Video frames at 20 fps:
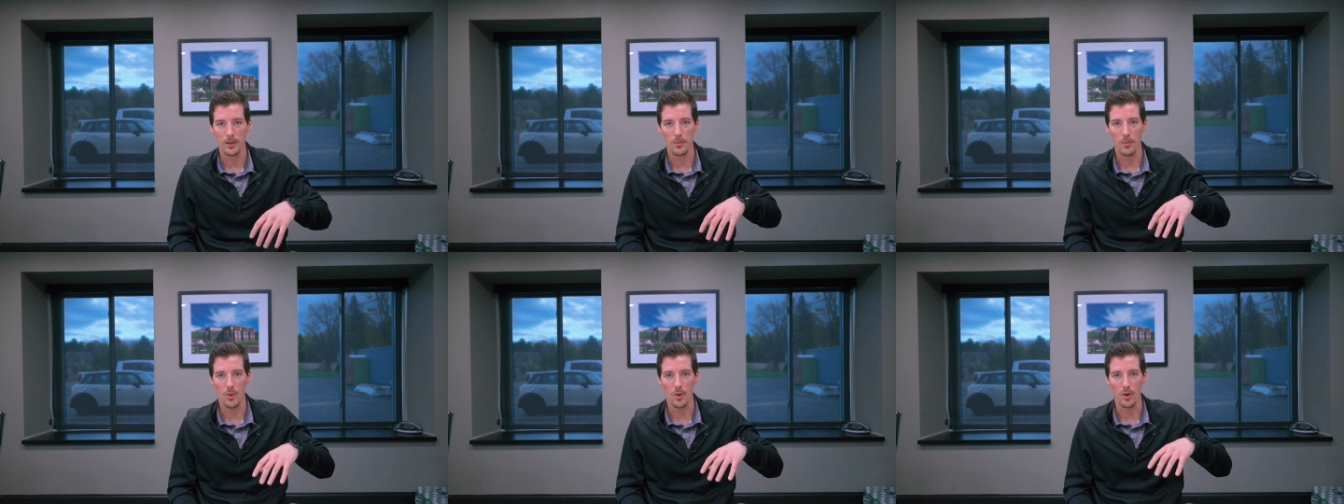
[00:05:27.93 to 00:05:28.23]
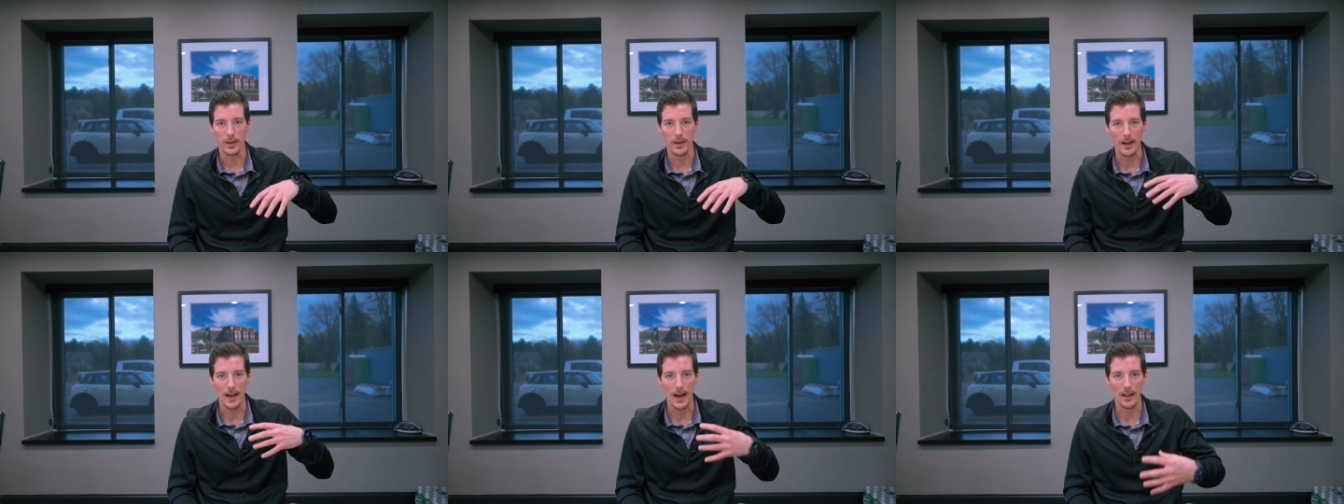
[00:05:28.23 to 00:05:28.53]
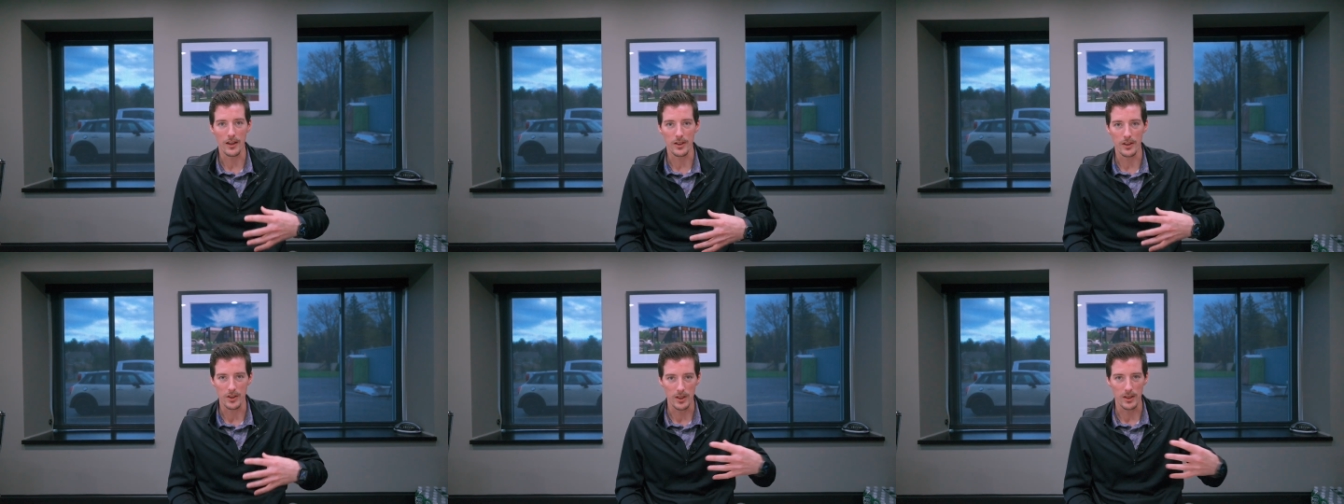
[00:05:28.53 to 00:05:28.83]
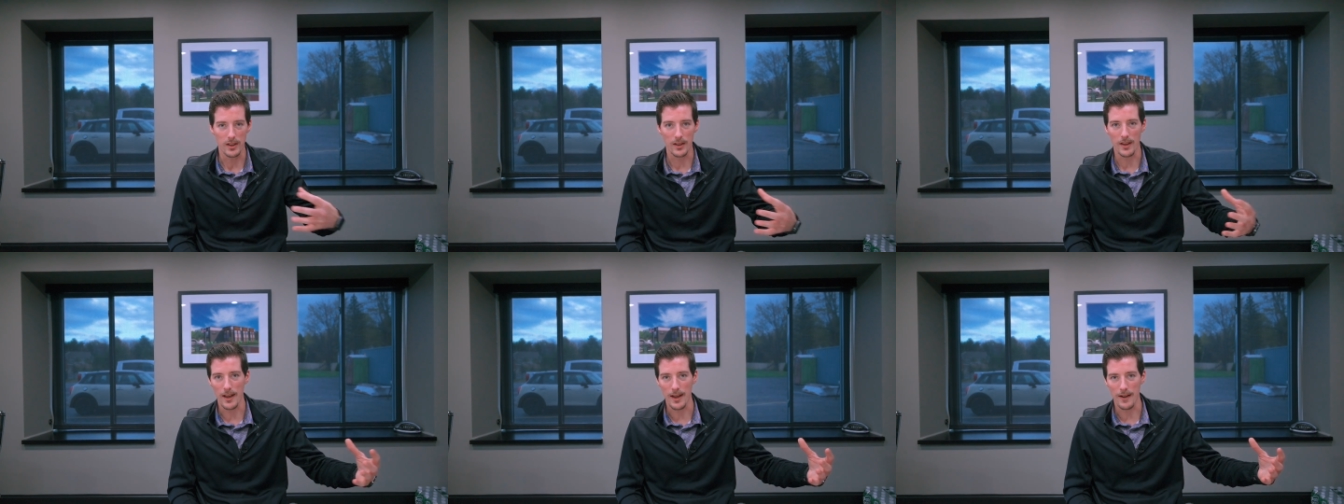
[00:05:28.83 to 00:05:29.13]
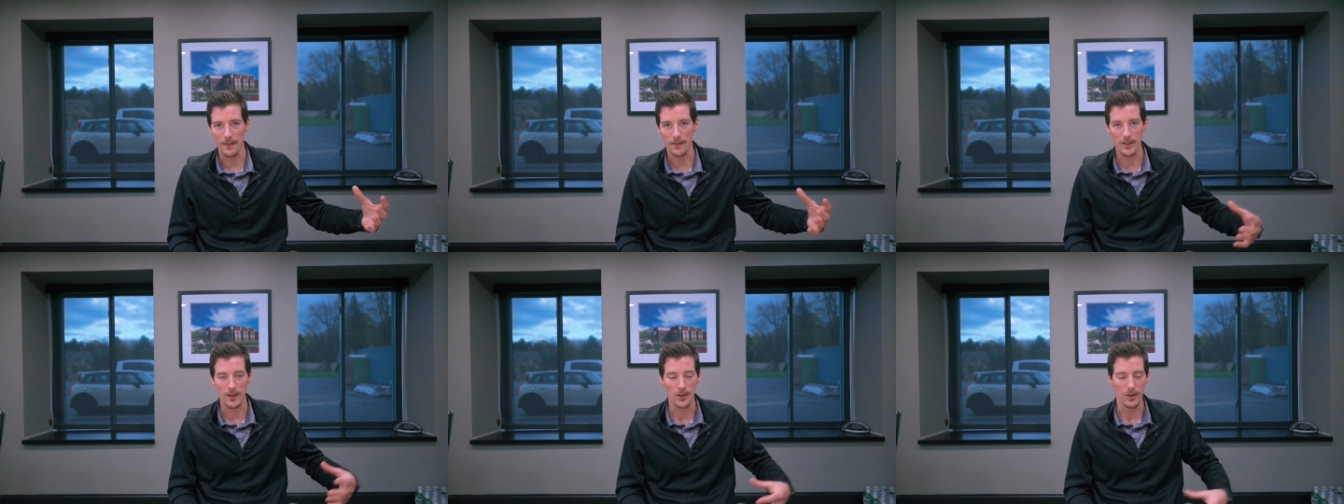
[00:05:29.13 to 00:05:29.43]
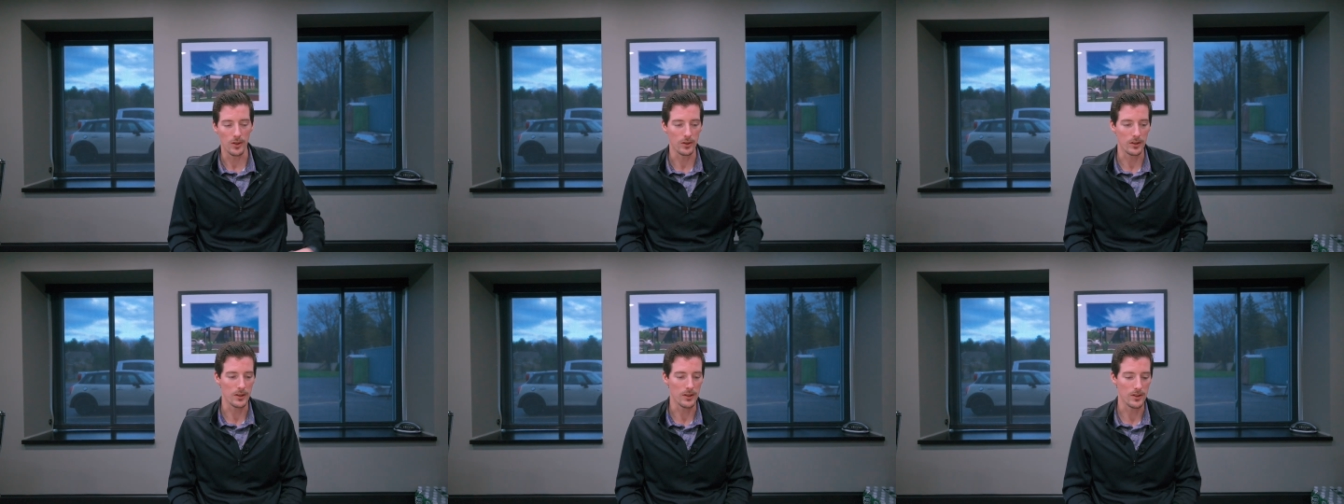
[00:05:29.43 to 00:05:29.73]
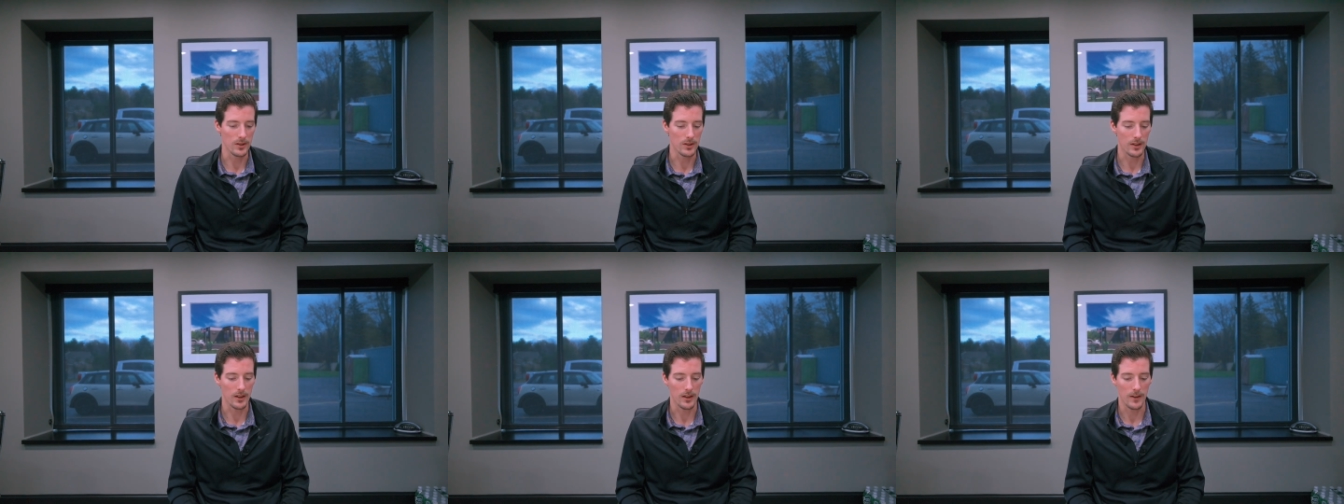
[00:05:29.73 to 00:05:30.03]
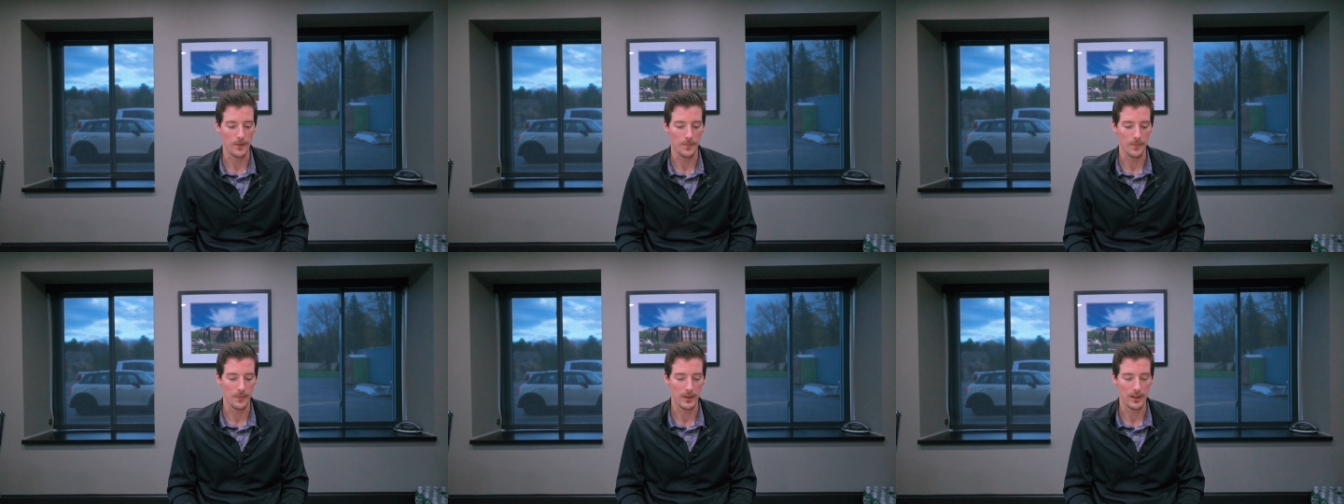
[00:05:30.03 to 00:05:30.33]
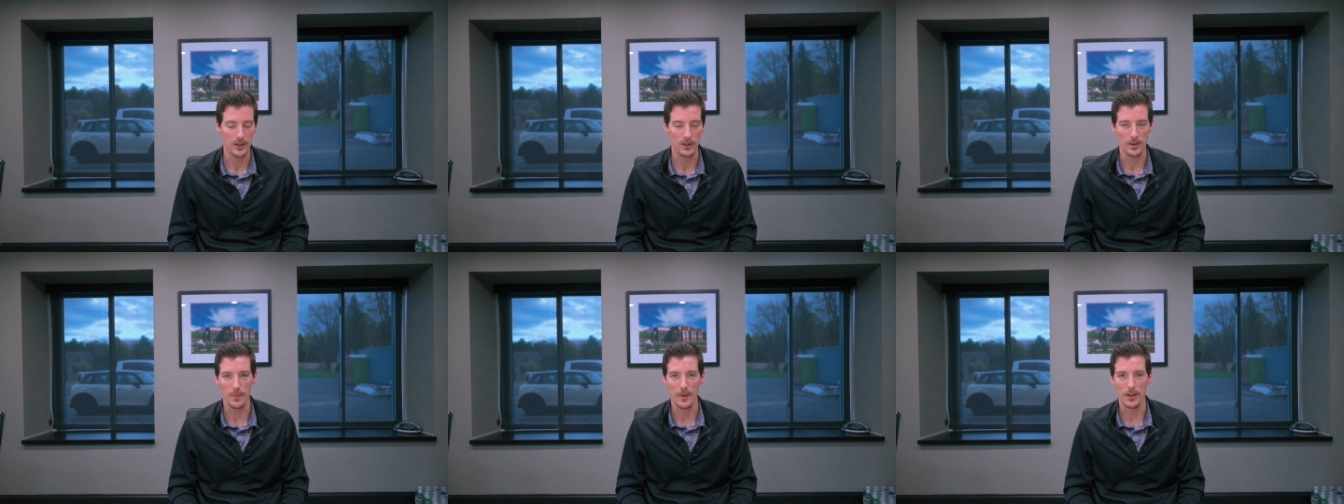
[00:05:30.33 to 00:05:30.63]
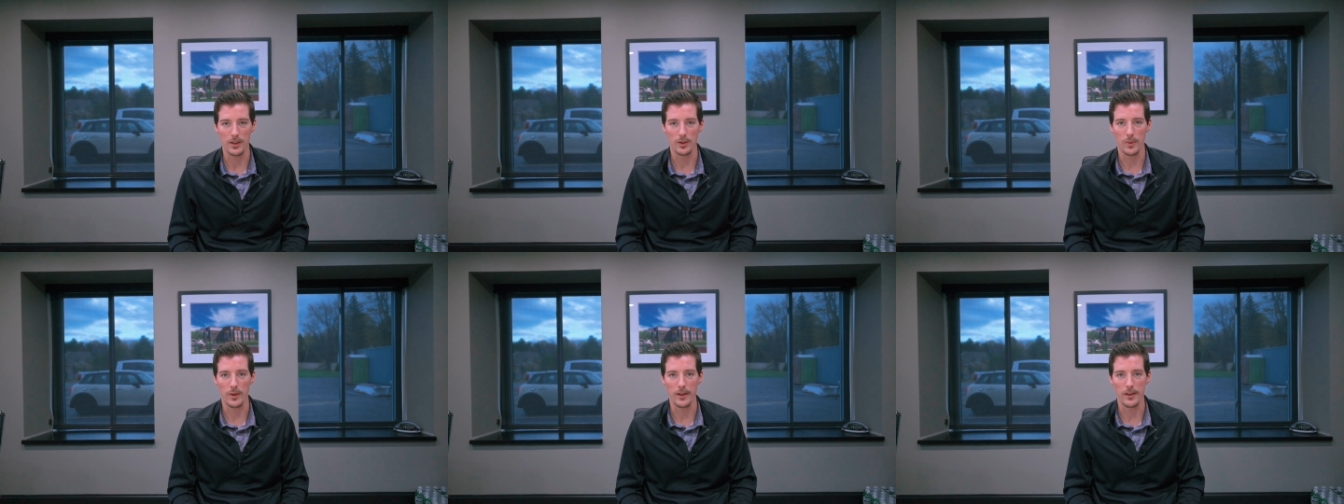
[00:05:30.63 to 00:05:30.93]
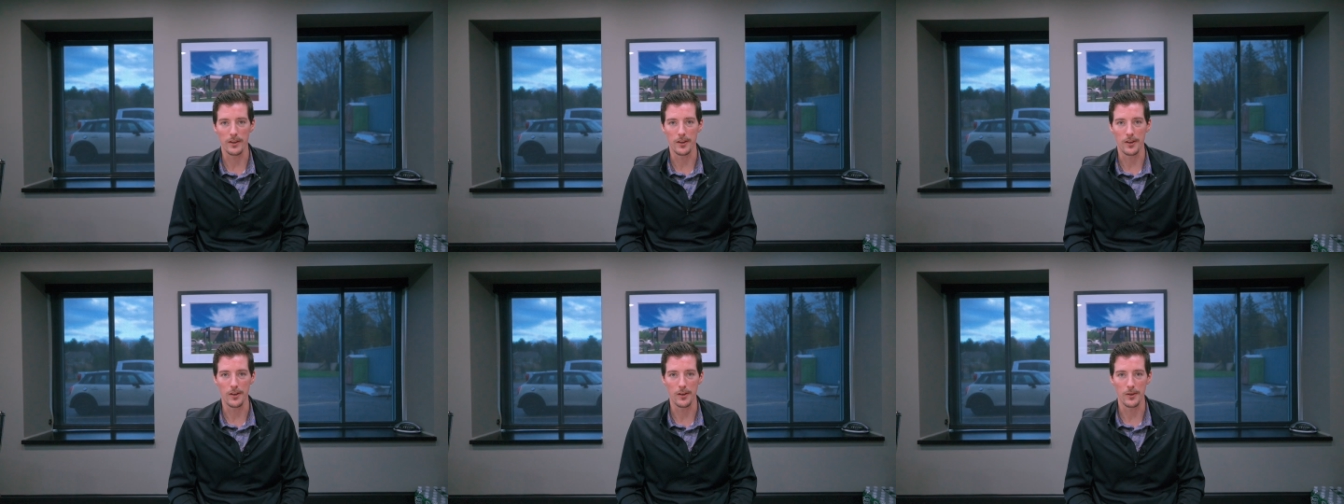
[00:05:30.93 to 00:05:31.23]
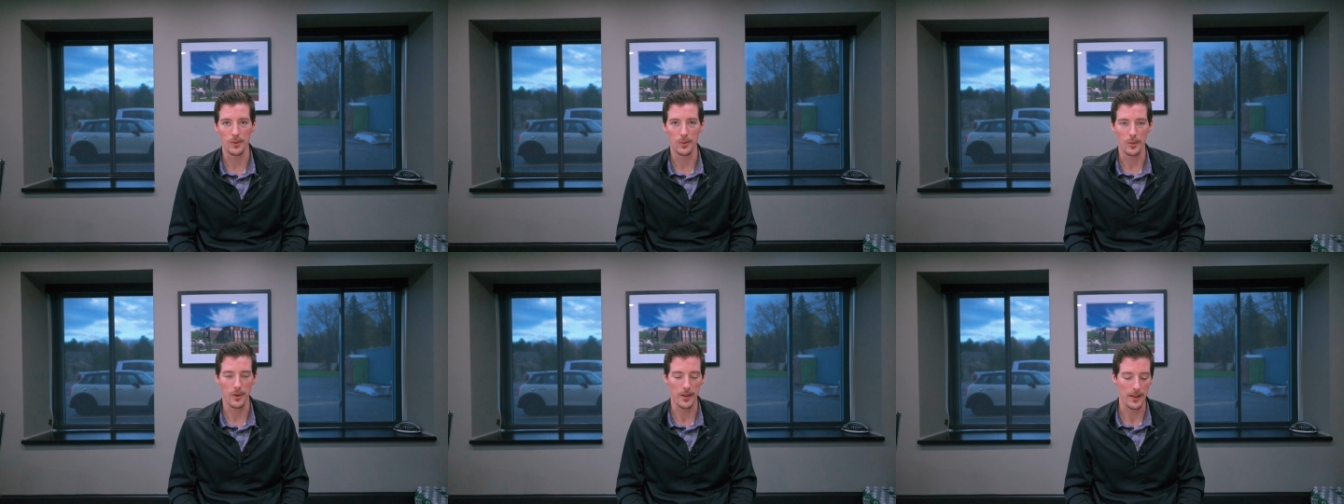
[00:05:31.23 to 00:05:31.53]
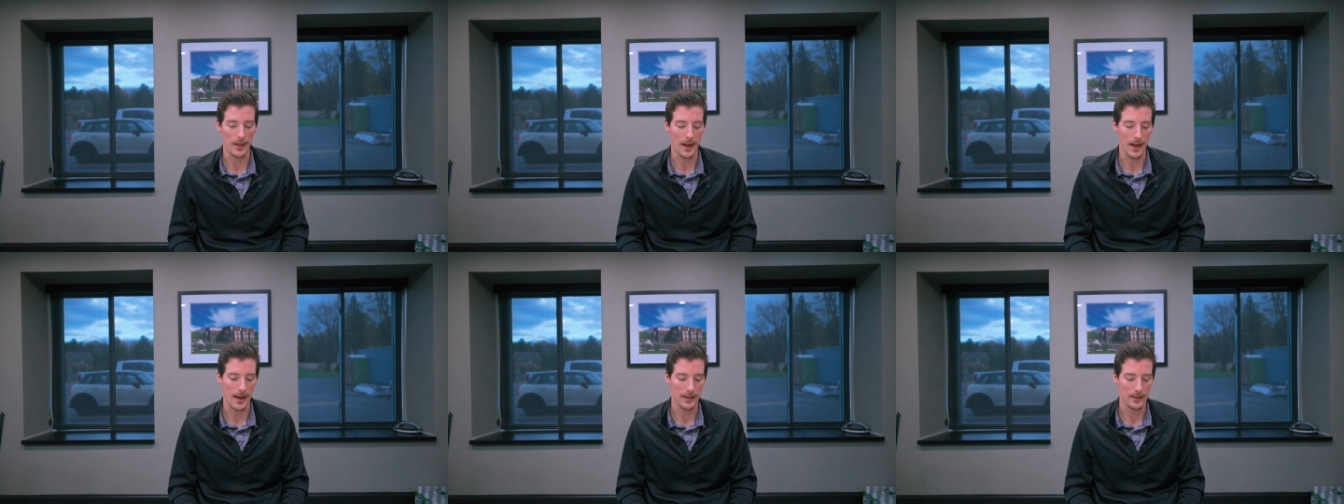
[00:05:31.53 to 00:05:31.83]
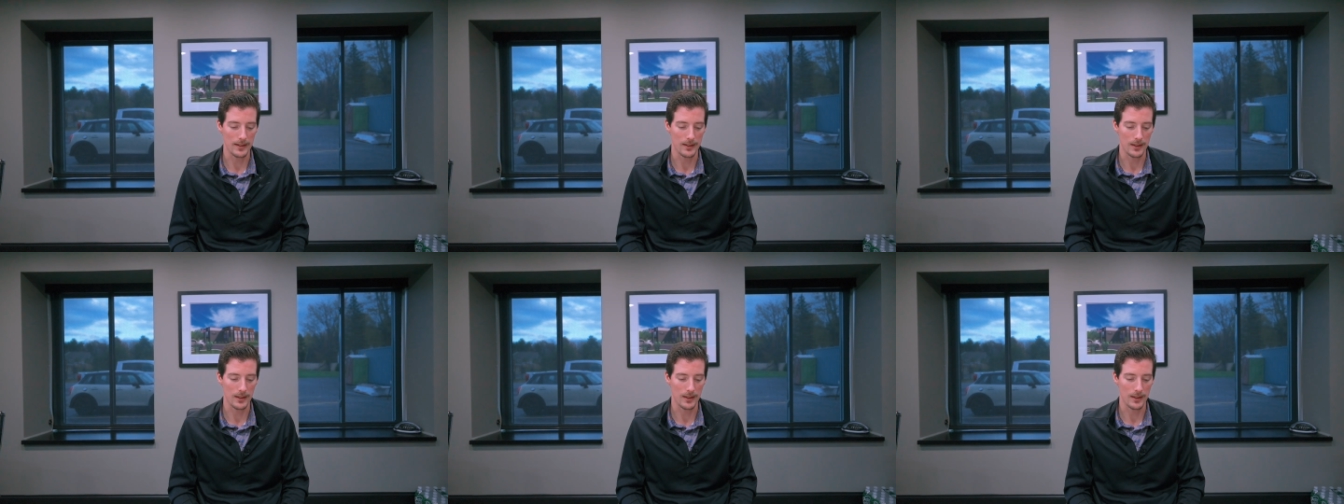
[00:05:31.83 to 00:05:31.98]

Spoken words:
more knowledge into that field is the best way to go with that,